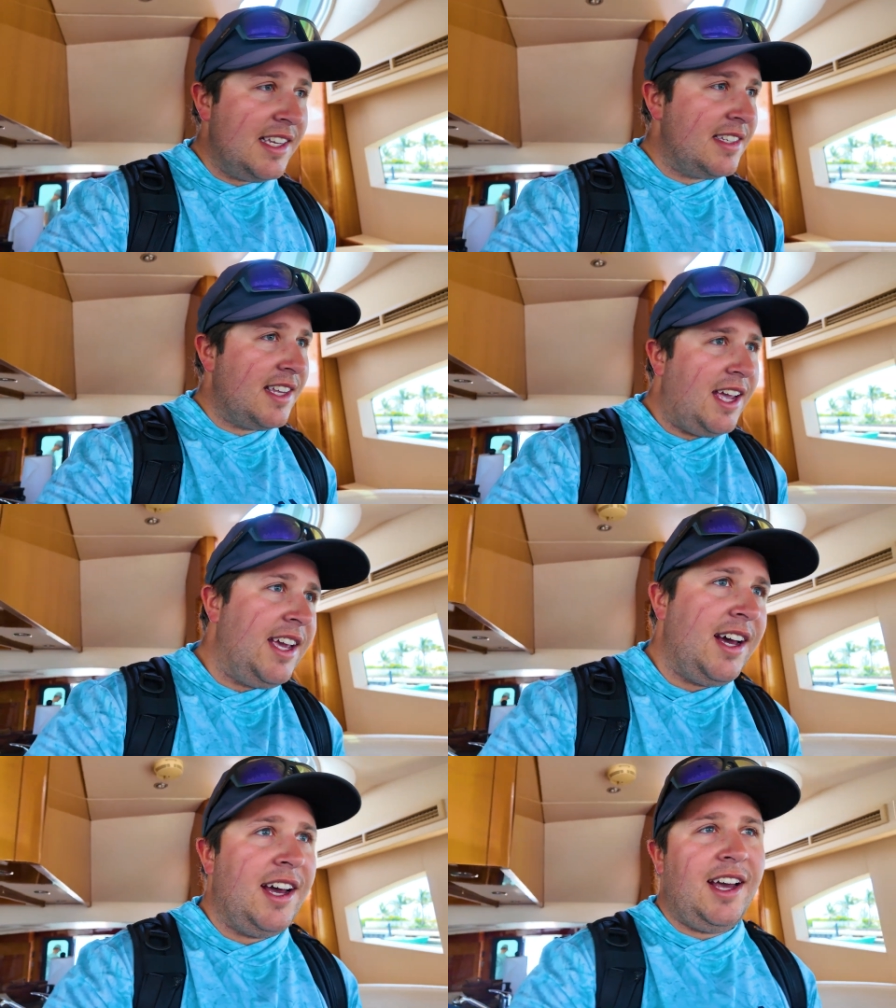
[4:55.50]
is
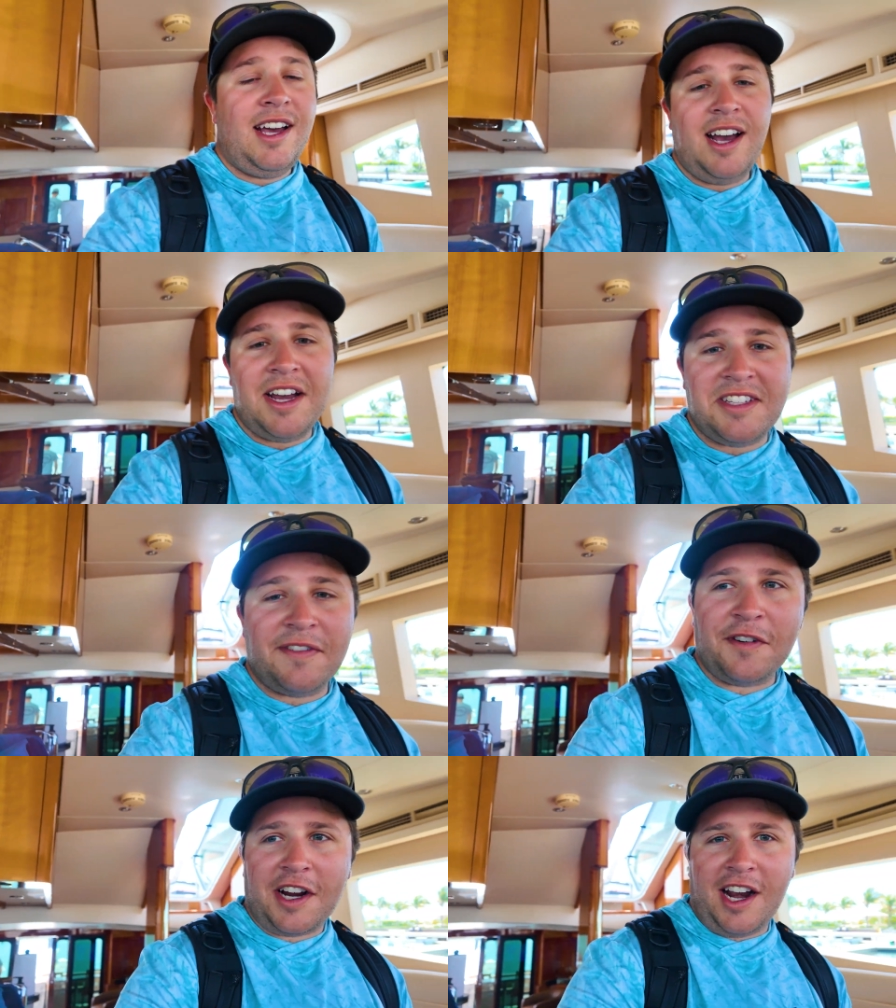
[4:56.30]
a
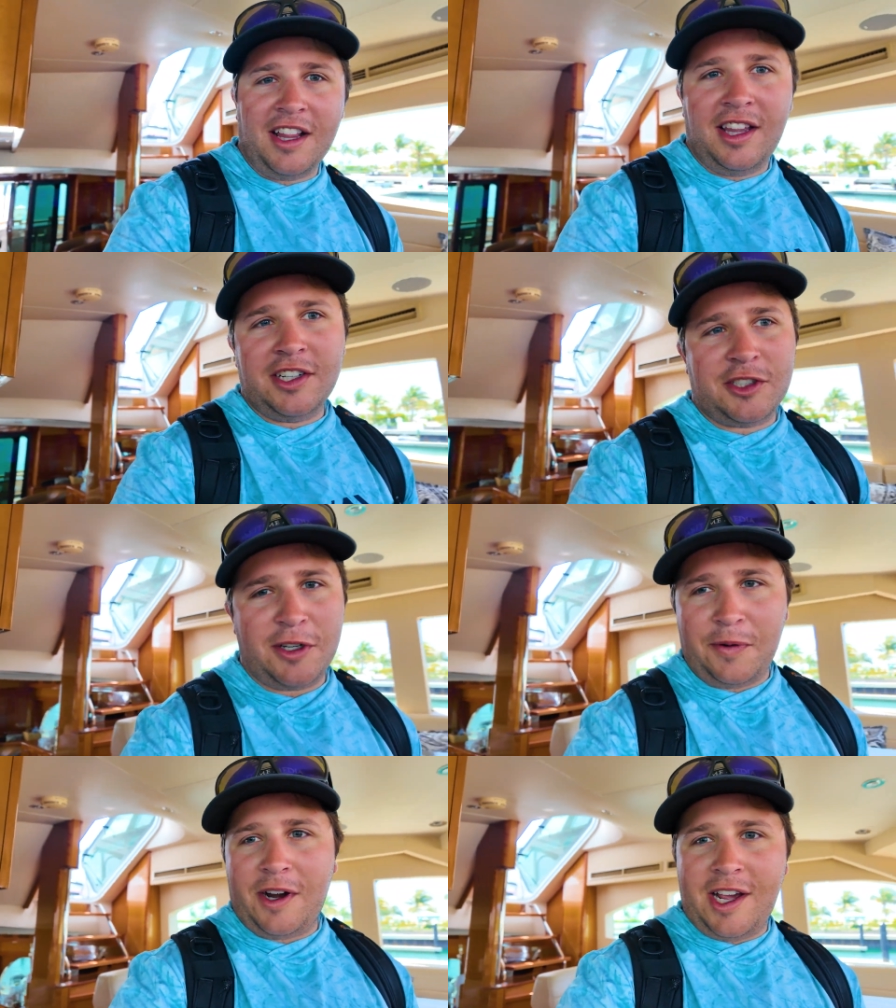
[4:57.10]
different kind of
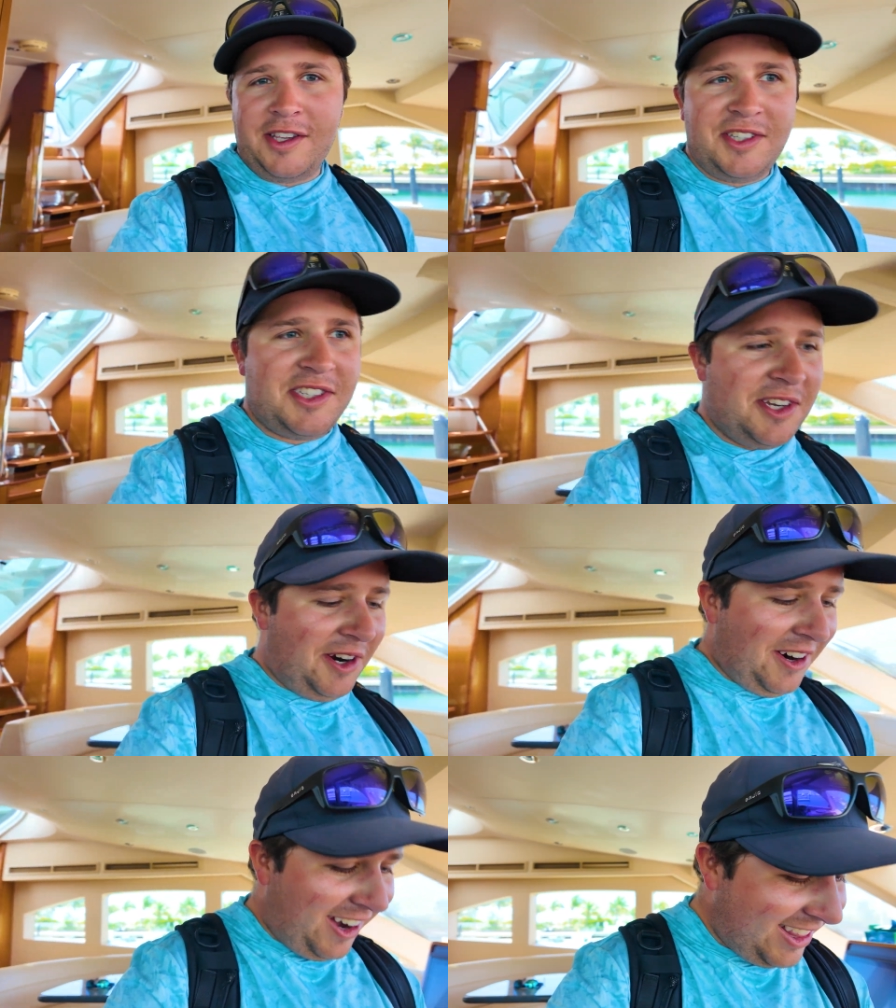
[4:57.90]
luxury we're not used to
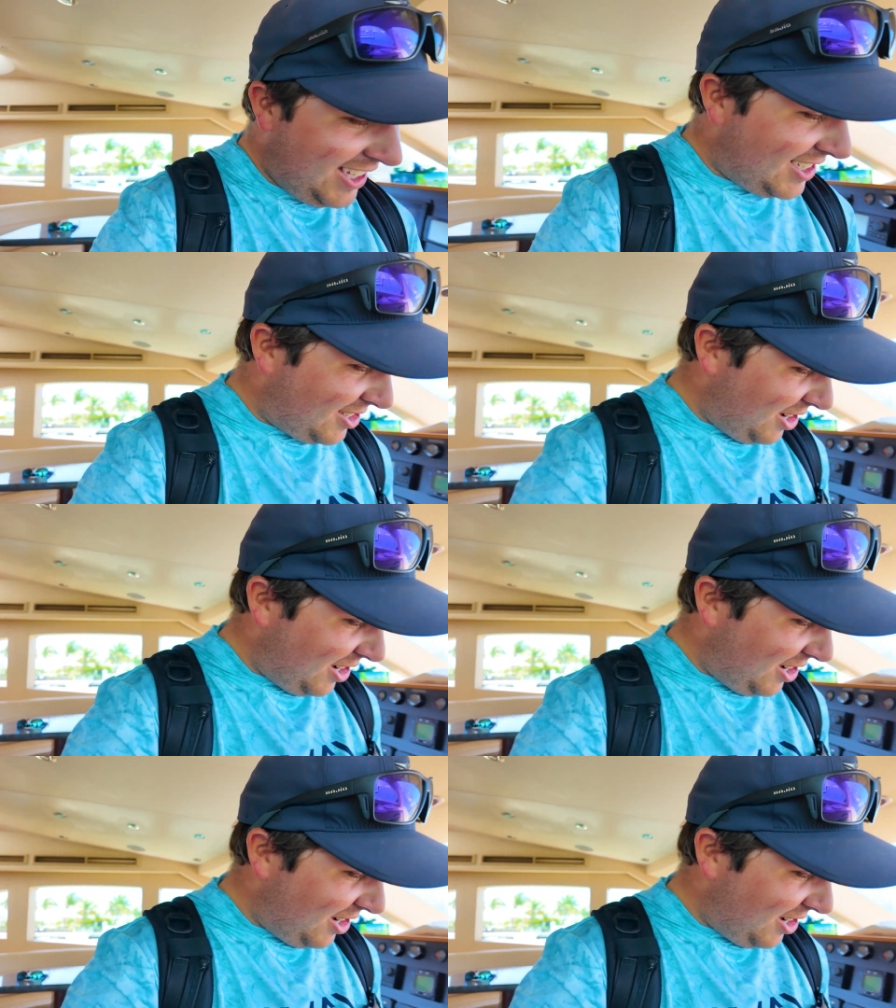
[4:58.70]
on these